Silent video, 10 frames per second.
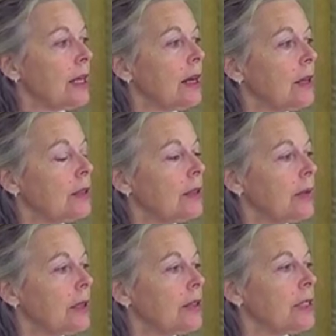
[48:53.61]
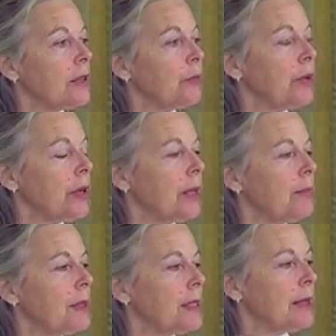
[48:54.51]
the ultimate or
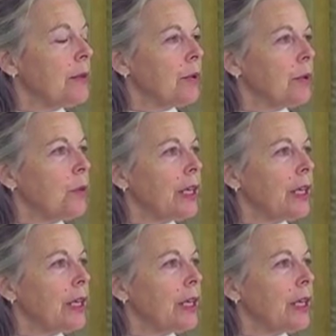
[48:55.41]
supreme symbol